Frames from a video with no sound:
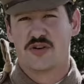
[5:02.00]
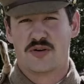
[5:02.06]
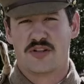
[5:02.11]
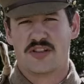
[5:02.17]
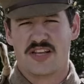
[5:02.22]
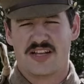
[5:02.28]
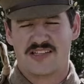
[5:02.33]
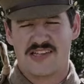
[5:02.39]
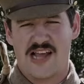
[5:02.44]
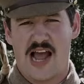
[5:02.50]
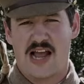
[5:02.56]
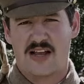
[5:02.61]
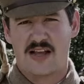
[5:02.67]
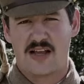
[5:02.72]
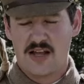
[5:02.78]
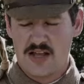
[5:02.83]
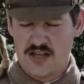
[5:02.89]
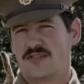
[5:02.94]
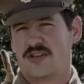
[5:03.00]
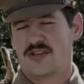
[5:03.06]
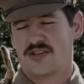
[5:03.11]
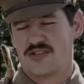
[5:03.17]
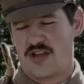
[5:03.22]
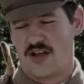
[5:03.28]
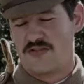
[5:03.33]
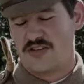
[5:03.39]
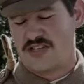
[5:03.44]
during the attack. So
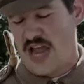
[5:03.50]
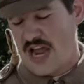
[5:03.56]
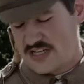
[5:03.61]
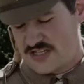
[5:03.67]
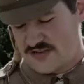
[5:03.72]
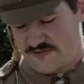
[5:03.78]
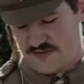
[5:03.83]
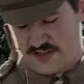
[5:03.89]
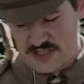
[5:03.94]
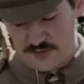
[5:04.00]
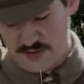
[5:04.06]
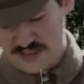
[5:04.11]
service action for this